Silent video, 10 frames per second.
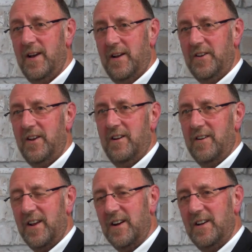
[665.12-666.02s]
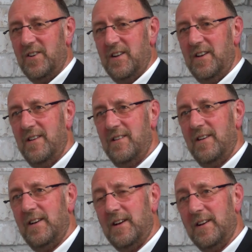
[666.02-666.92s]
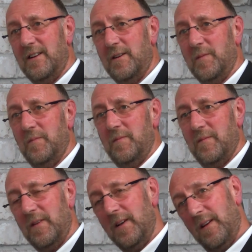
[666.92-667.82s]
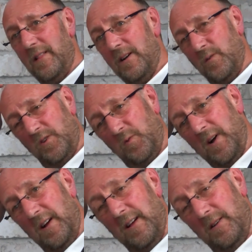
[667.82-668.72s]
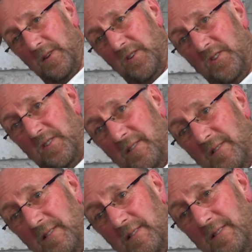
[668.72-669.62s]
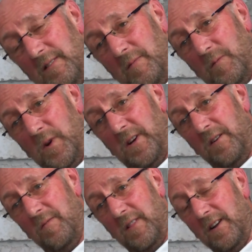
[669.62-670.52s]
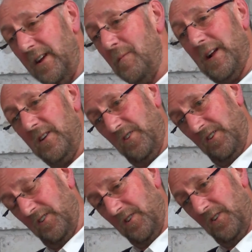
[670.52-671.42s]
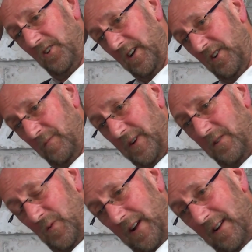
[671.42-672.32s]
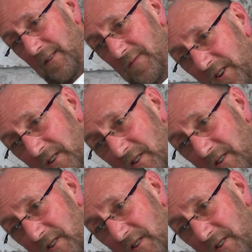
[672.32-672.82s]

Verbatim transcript: I had a year at Guiseley. Um, that was while I was working for the League Managers Association, mm. because when I left